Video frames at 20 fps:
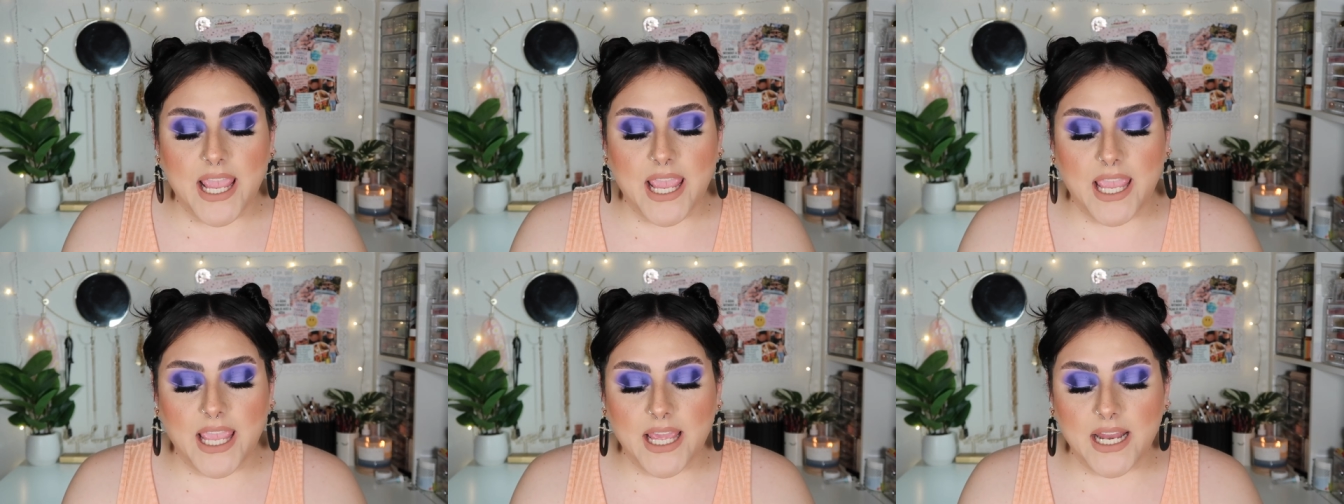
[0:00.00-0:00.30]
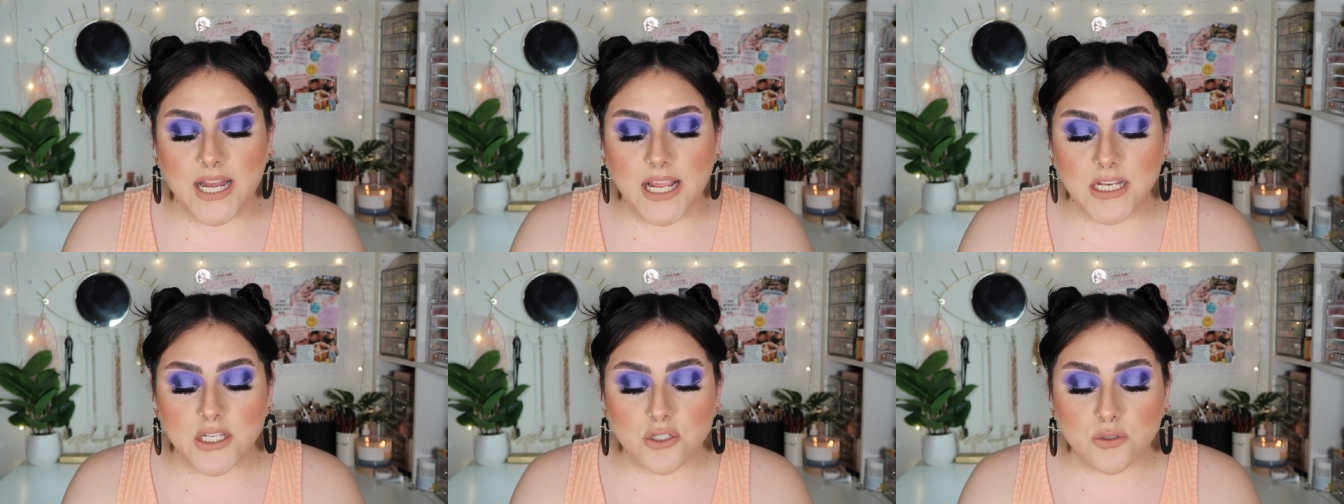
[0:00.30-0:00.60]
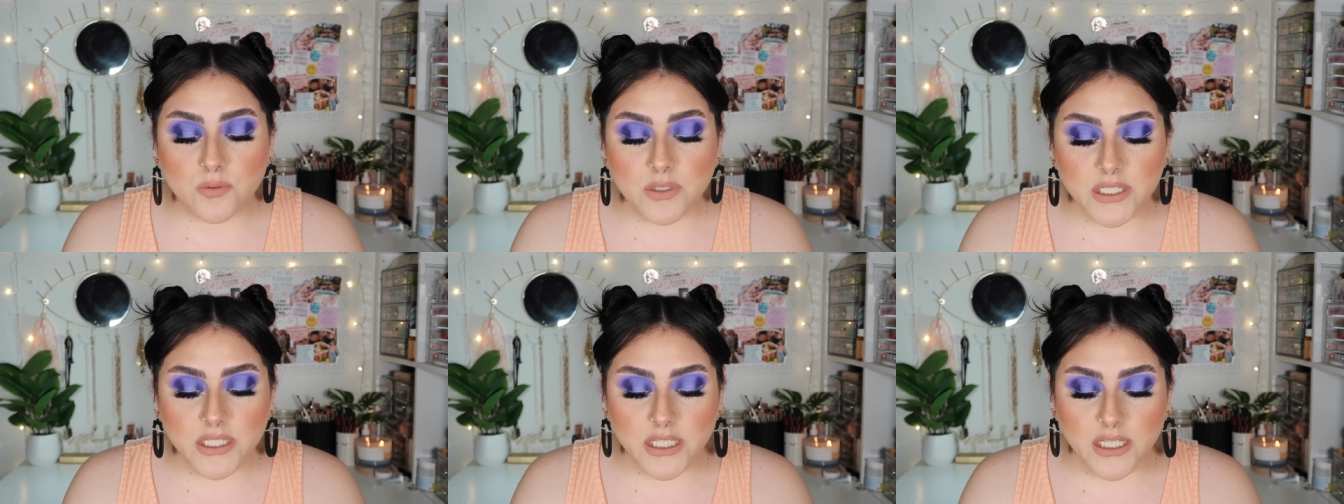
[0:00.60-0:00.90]
And I
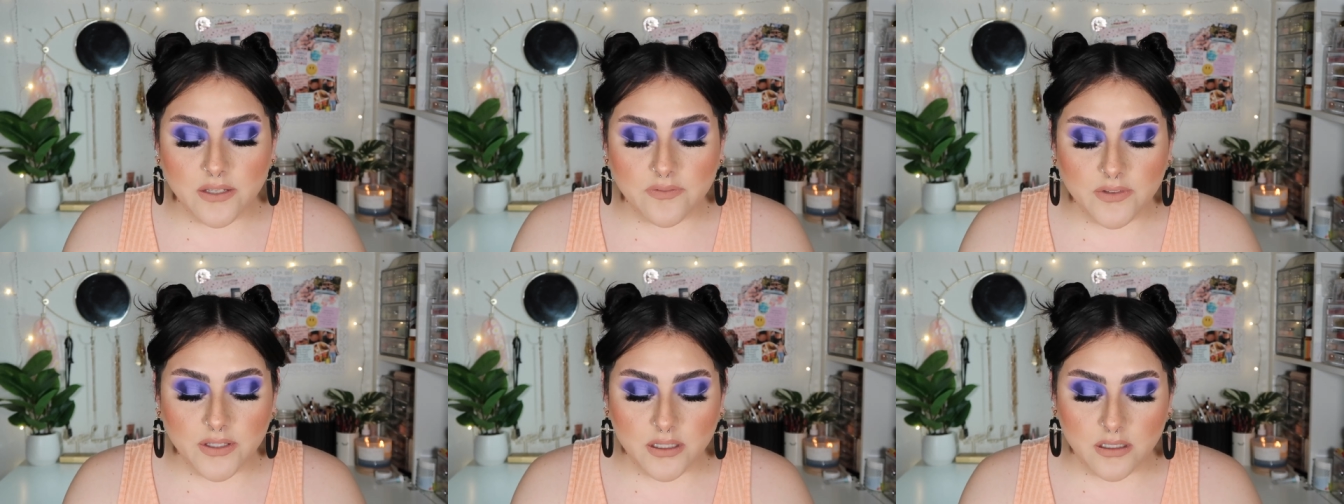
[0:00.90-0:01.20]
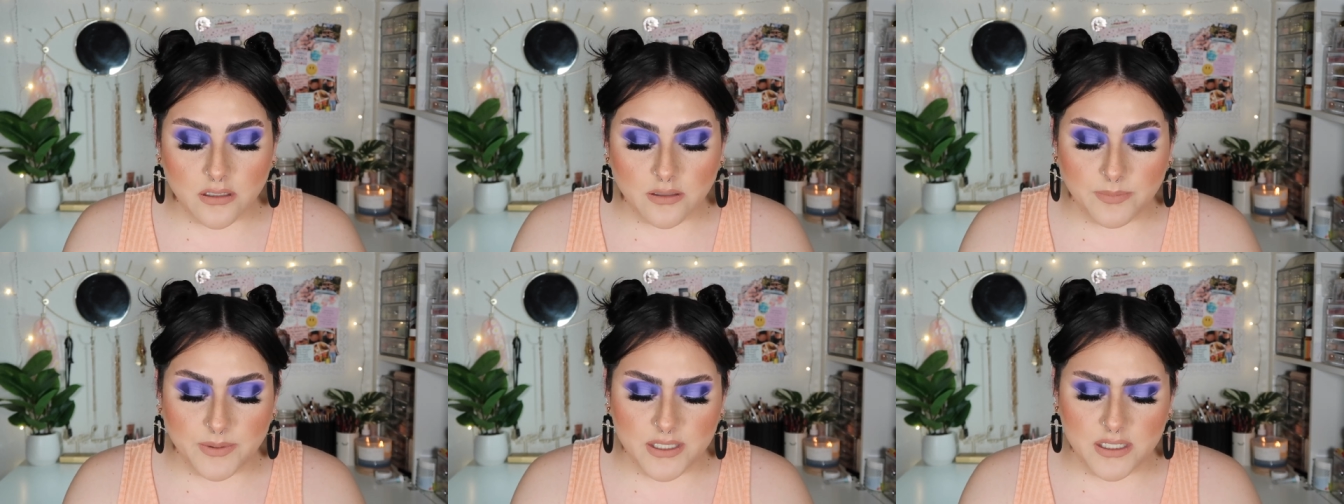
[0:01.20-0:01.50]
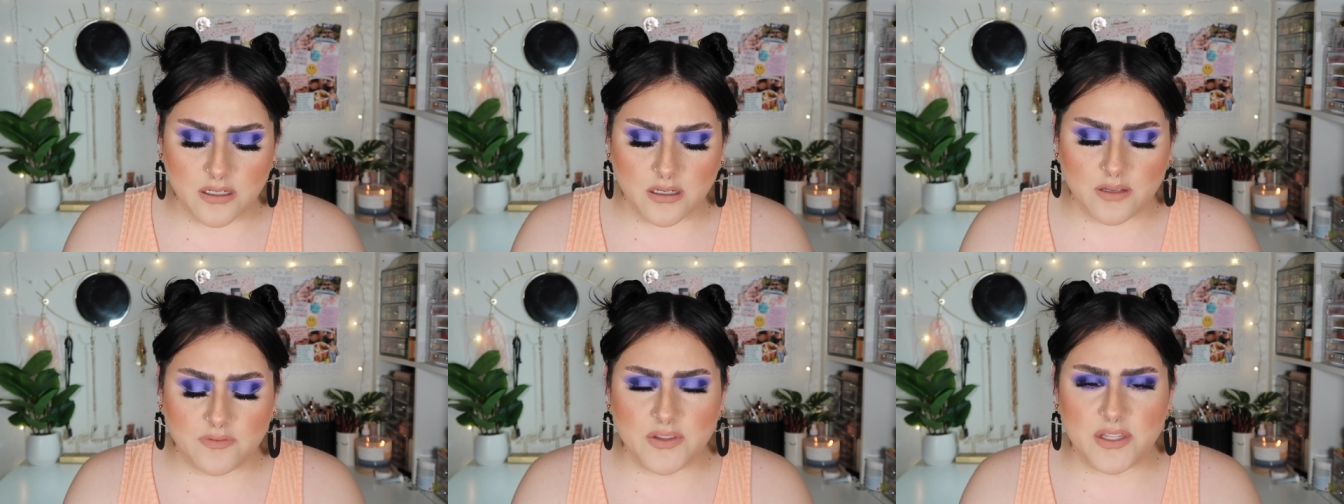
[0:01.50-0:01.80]
do want to give a little
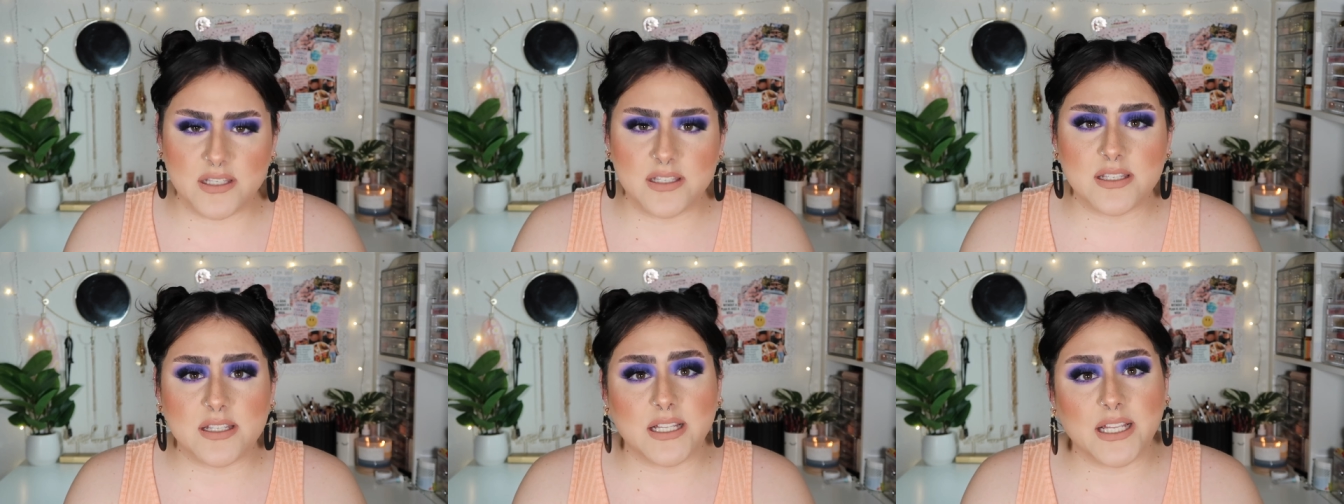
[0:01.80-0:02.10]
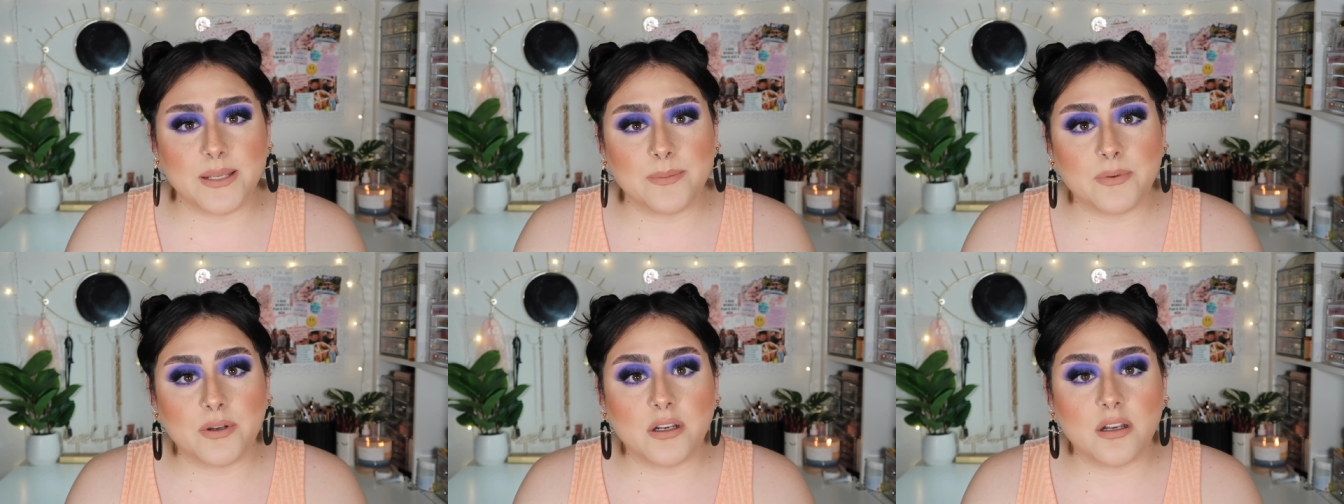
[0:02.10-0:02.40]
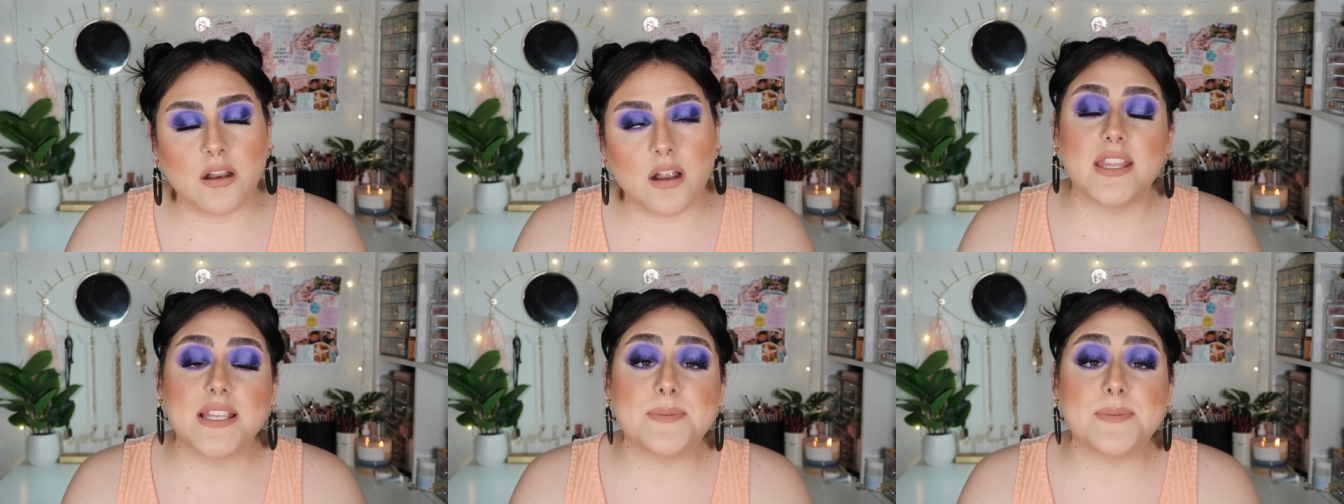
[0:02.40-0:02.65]
bit of disclaimer.